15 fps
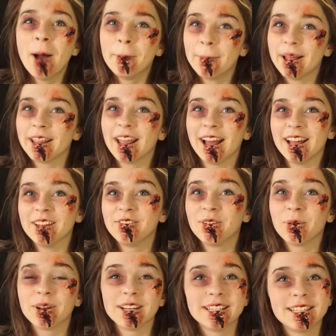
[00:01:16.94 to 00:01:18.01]
But yeah, if you
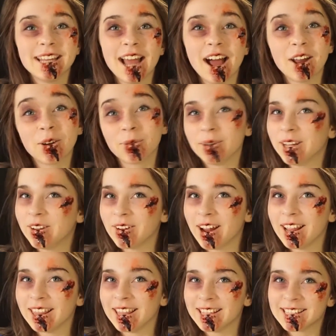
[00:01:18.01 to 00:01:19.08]
want to see how to
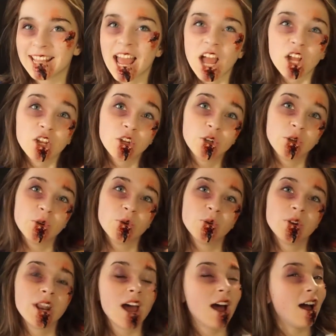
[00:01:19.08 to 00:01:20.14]
recreate this
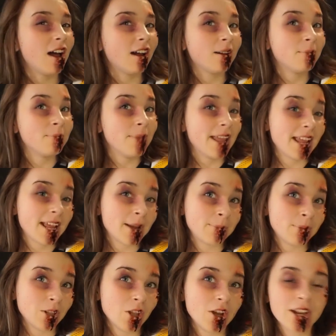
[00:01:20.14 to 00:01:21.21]
Goon
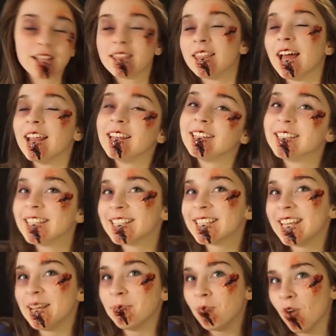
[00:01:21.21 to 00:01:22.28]
makeup look, then just
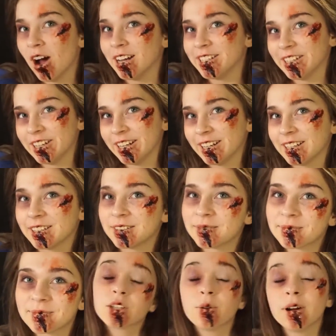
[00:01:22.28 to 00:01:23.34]
keep watching.
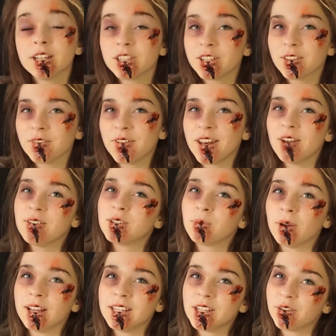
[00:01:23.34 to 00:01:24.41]
The question of the video is,
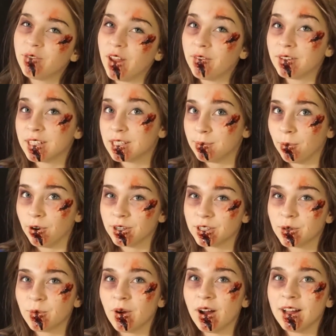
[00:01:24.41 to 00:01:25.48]
what is your favorite sport
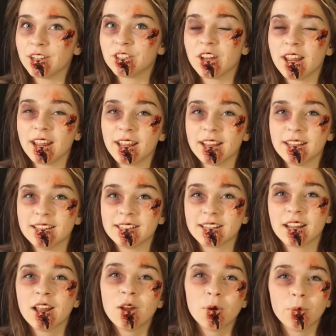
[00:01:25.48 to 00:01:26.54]
to watch
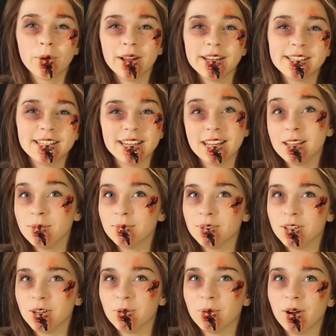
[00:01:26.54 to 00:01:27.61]
and what team
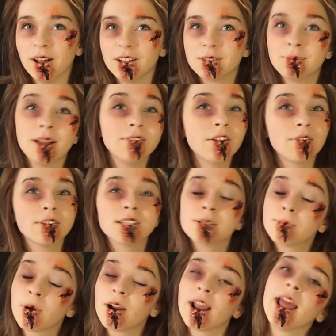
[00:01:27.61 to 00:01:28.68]
do you watch? My favorite
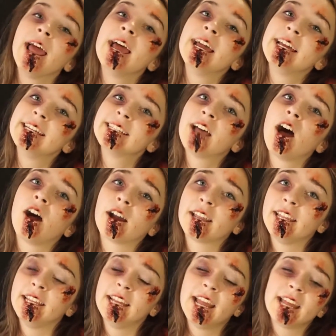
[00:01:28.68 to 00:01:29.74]
sport is
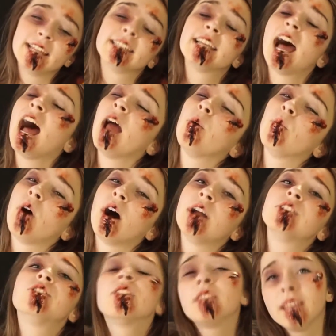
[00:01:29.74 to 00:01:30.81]
hockey and I
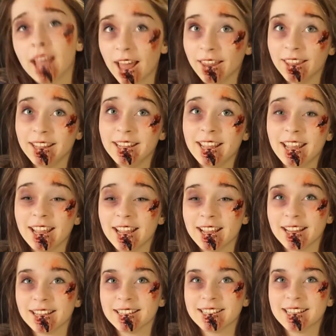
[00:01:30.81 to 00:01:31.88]
watch the LA
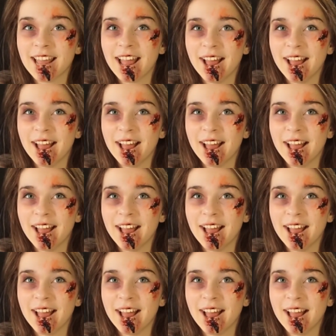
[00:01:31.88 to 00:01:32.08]
Kings.